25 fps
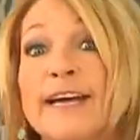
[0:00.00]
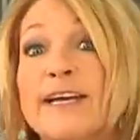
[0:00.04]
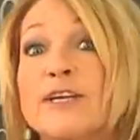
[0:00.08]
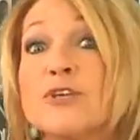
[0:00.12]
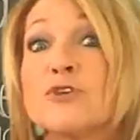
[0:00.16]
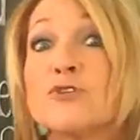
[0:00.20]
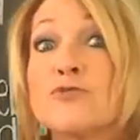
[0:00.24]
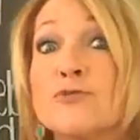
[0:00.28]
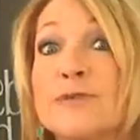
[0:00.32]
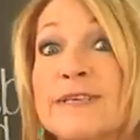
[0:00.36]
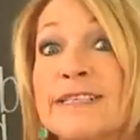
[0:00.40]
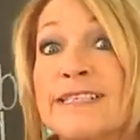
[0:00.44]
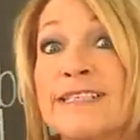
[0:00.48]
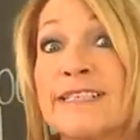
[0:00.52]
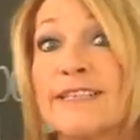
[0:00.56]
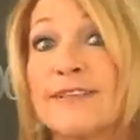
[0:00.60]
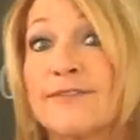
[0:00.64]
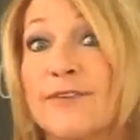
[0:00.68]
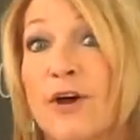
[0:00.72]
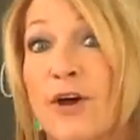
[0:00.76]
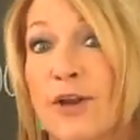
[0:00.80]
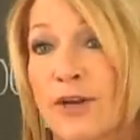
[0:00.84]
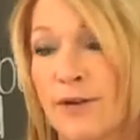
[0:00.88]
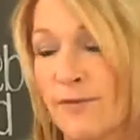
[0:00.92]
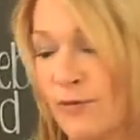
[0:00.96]
A drizzle
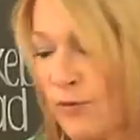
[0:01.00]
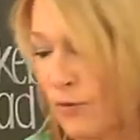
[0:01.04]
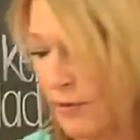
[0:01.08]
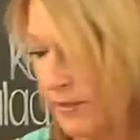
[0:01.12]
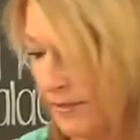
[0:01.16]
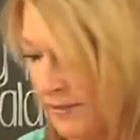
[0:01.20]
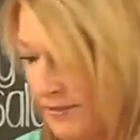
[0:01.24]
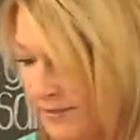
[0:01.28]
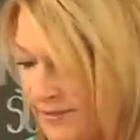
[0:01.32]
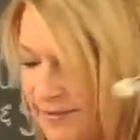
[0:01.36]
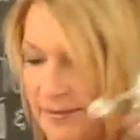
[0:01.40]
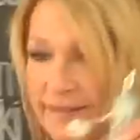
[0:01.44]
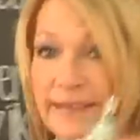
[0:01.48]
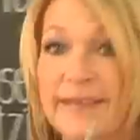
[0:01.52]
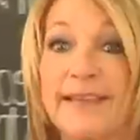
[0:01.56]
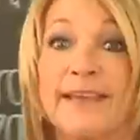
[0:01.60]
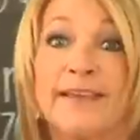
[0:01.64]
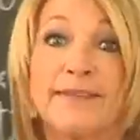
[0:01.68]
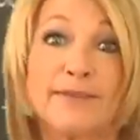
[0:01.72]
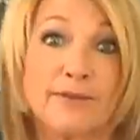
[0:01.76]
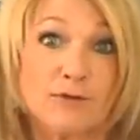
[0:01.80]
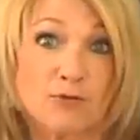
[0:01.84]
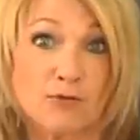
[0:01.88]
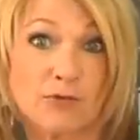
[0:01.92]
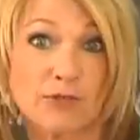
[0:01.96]
of olive oil.
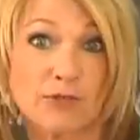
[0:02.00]
in the